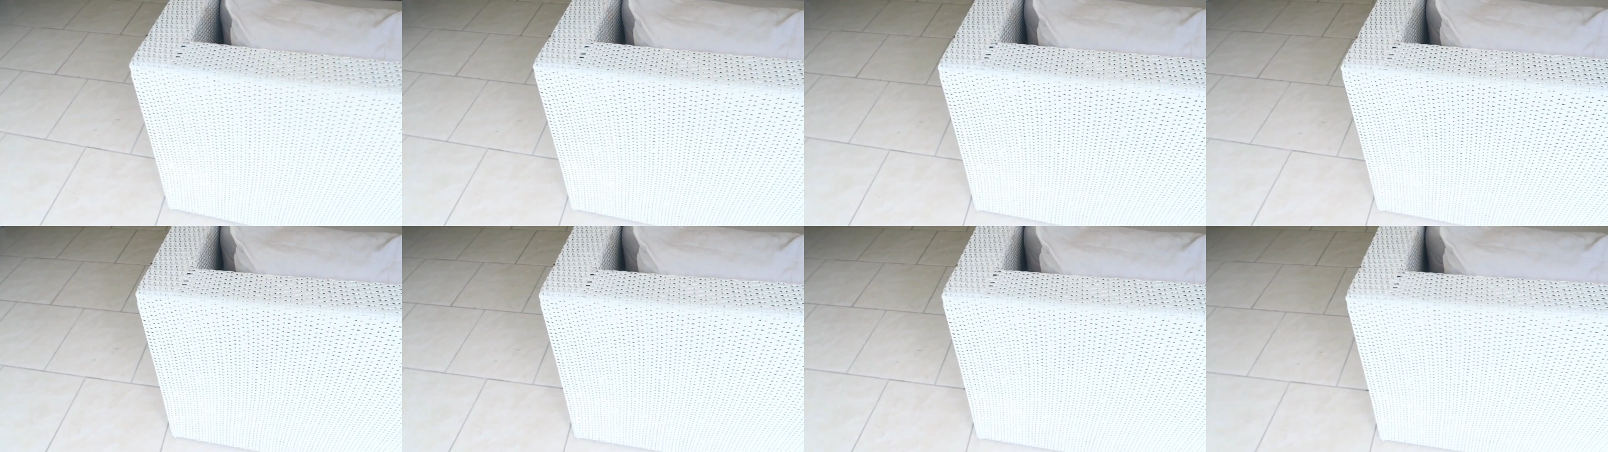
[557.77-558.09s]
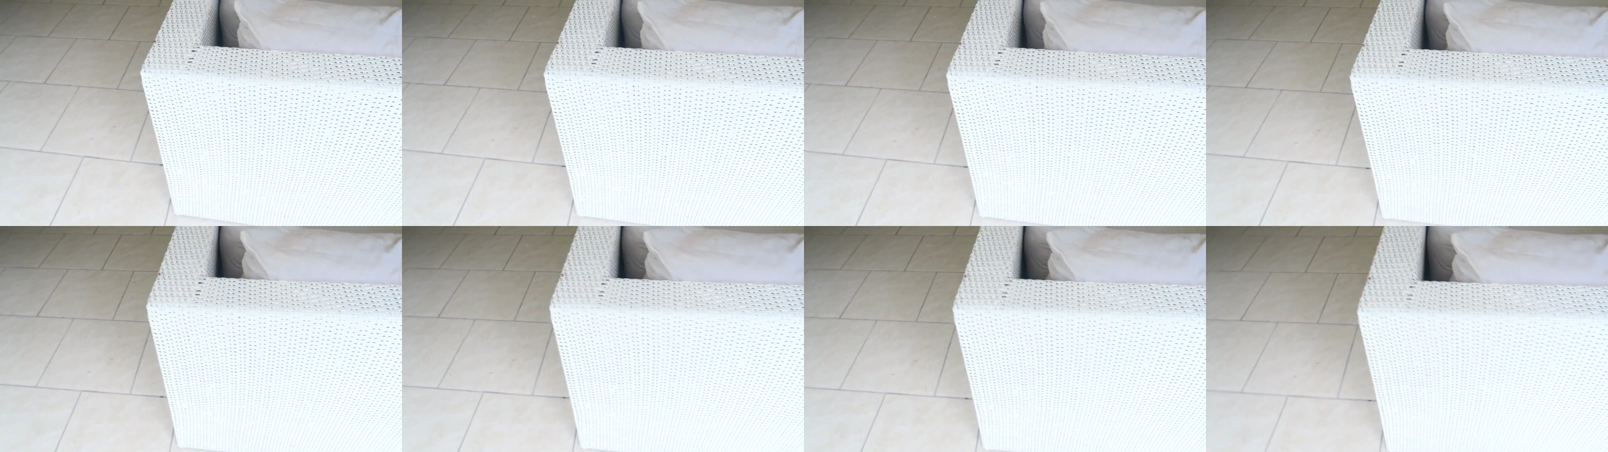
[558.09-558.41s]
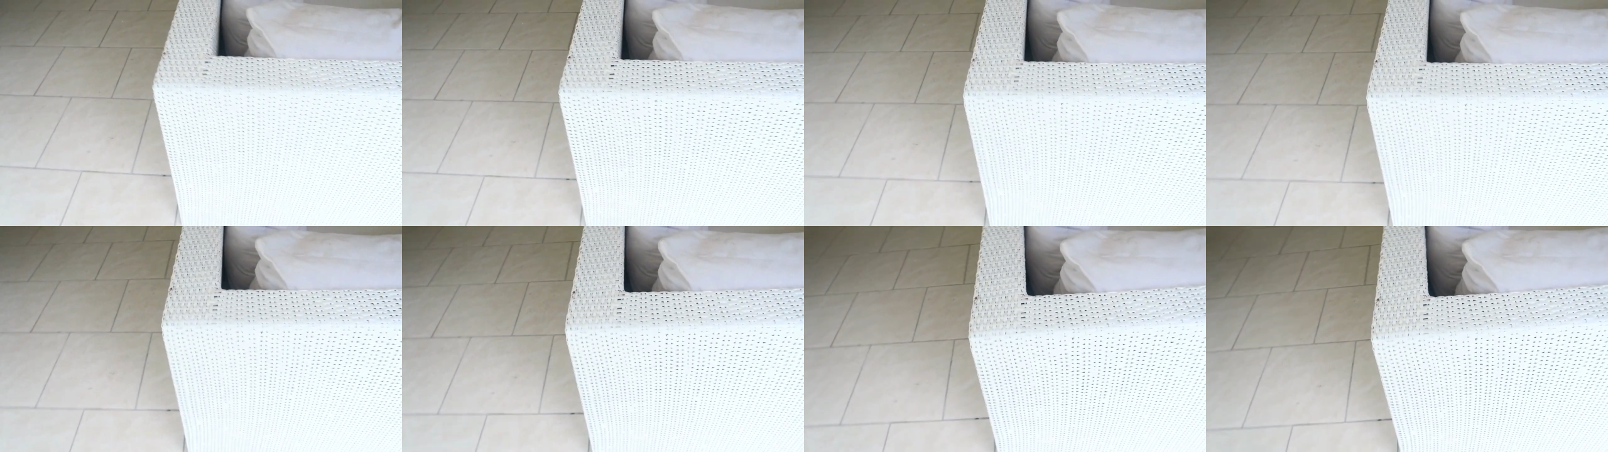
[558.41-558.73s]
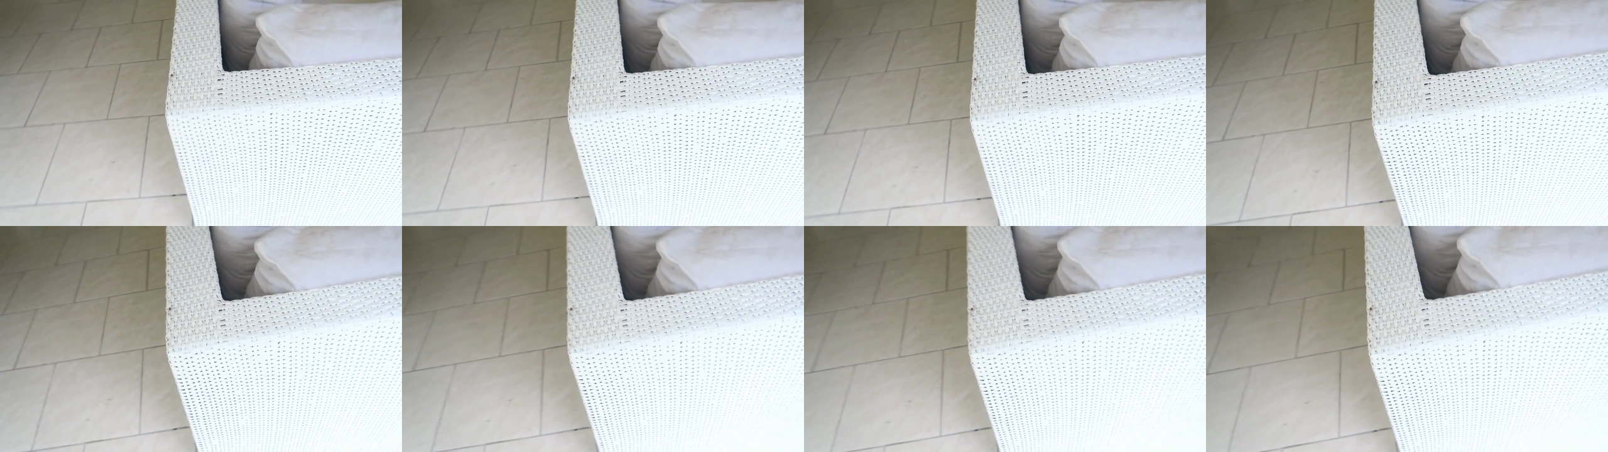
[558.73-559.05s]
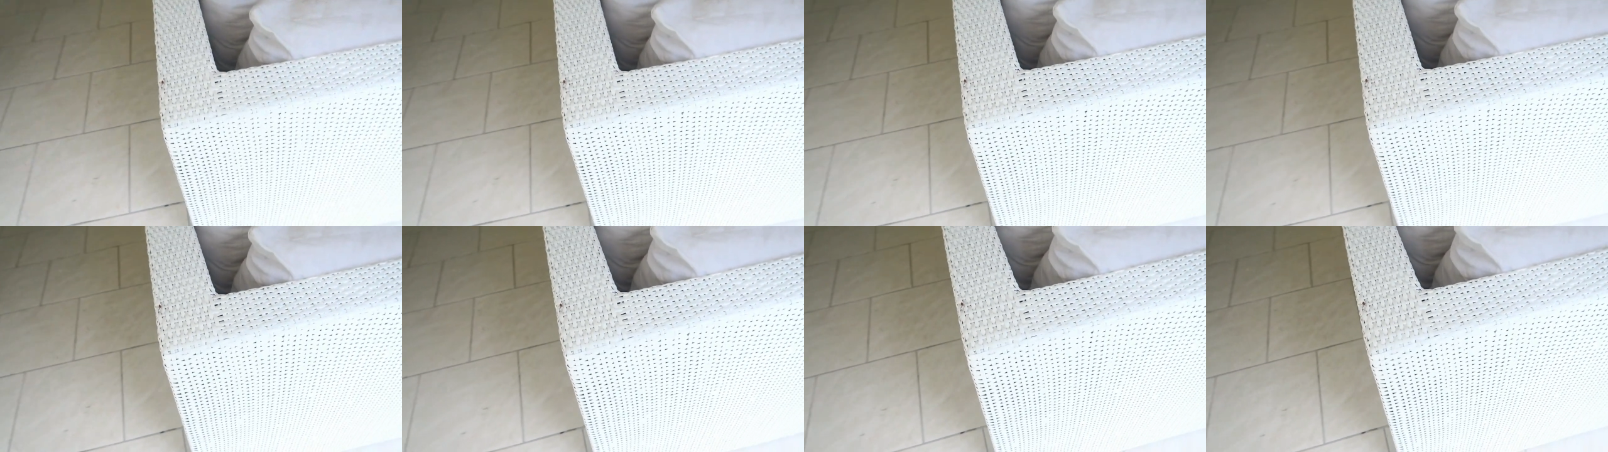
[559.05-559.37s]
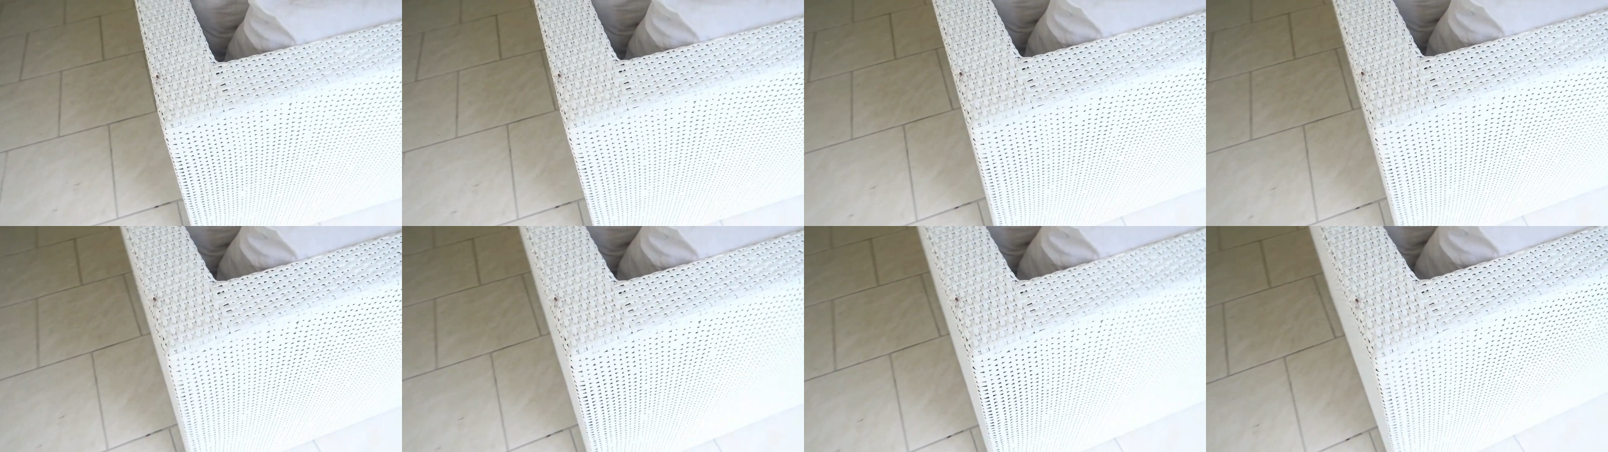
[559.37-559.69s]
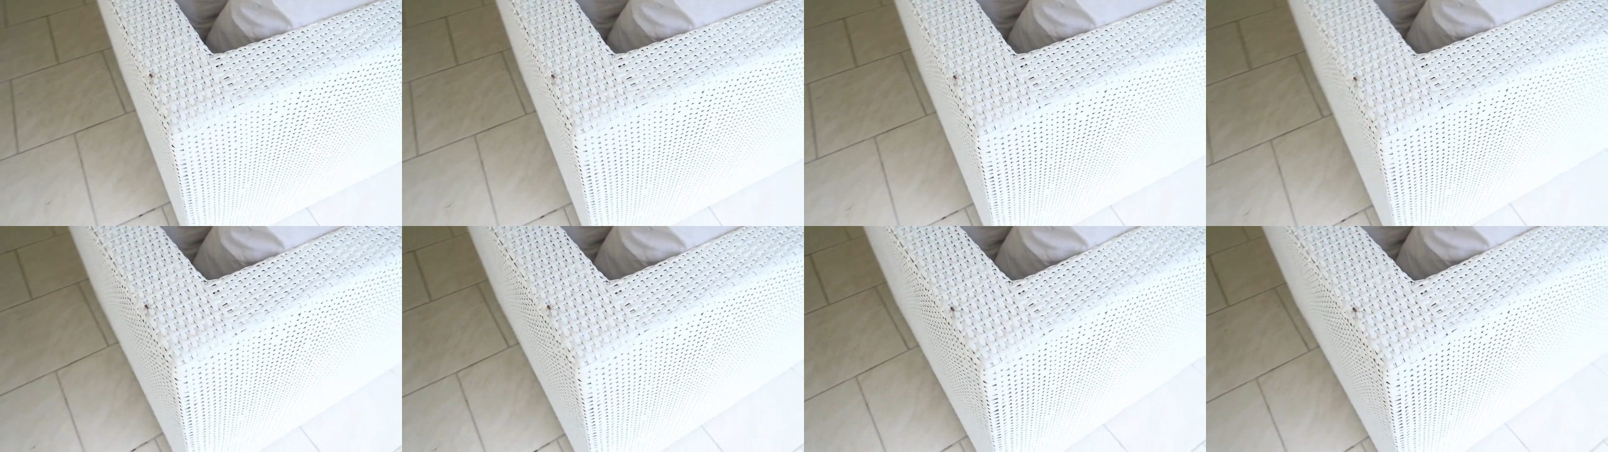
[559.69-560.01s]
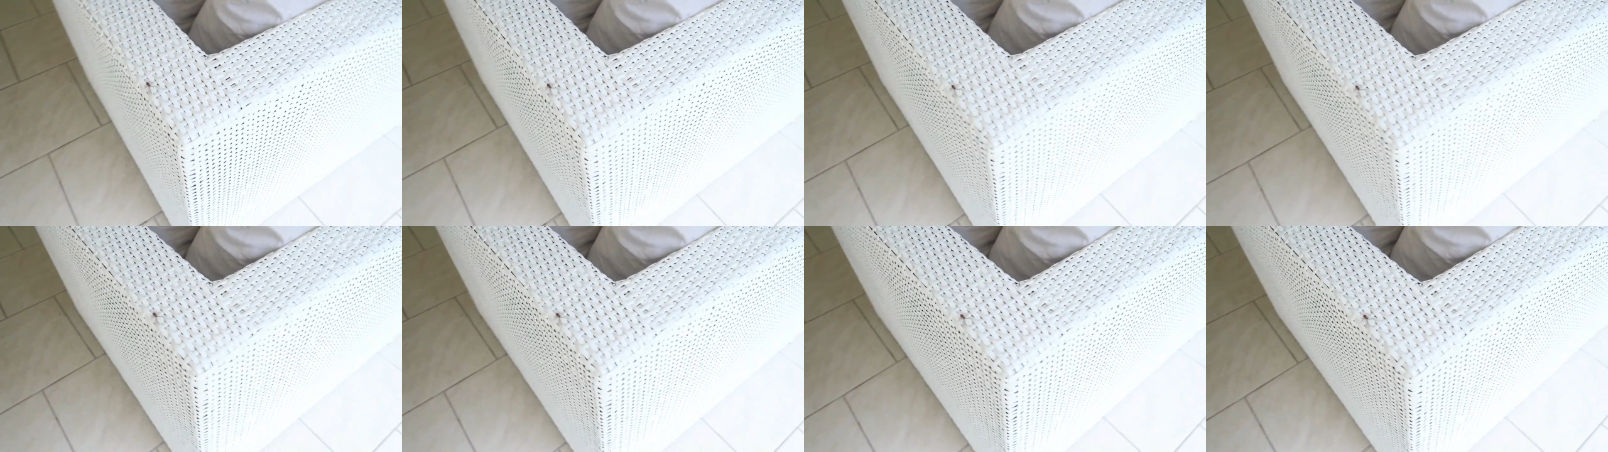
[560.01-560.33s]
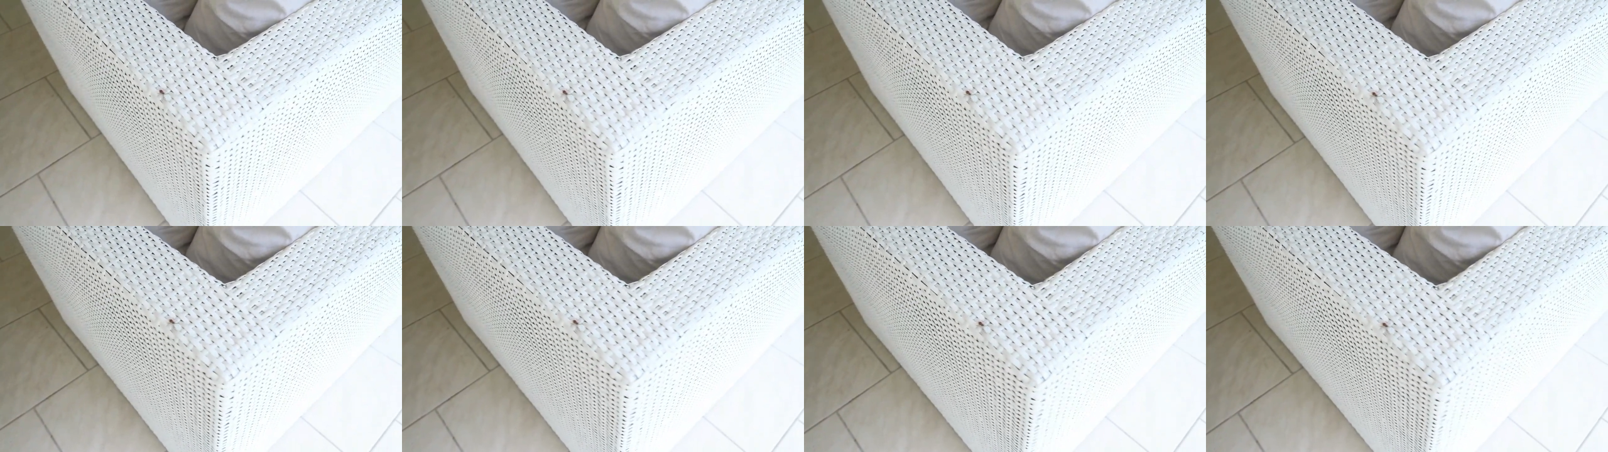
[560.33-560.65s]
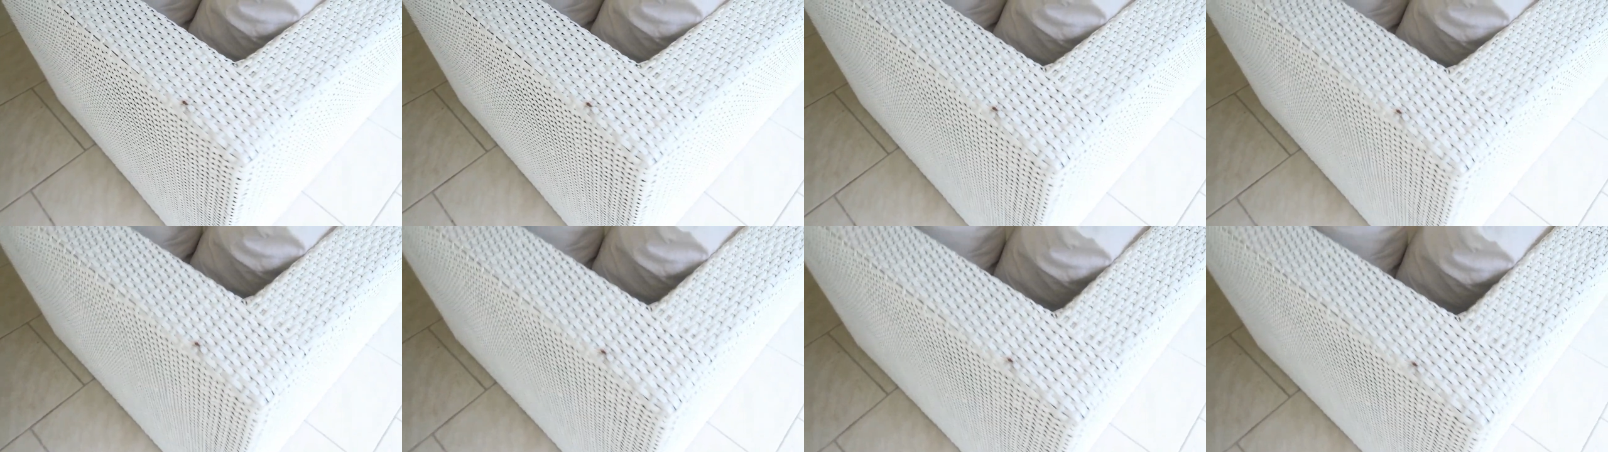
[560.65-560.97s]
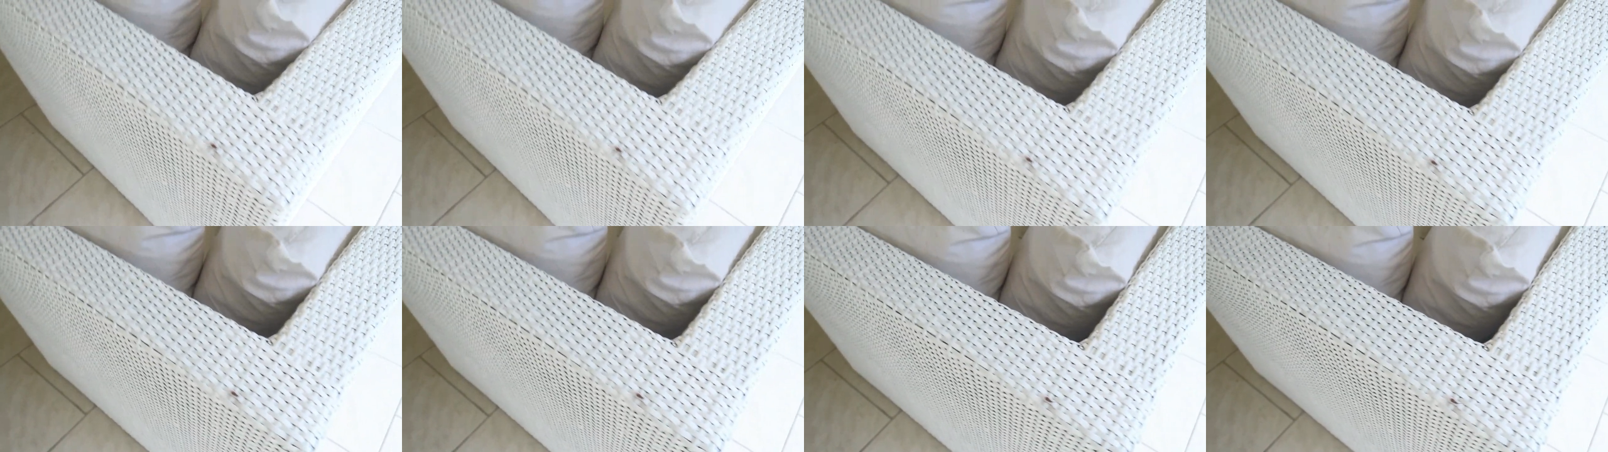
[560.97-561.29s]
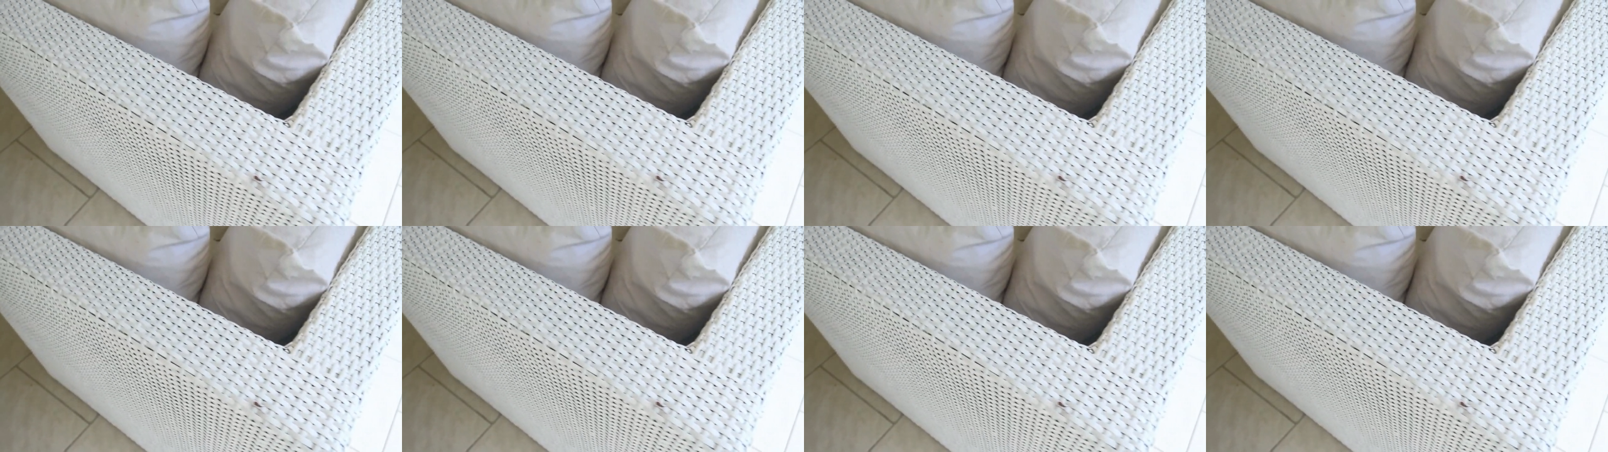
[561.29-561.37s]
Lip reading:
[unreadable: no face in view]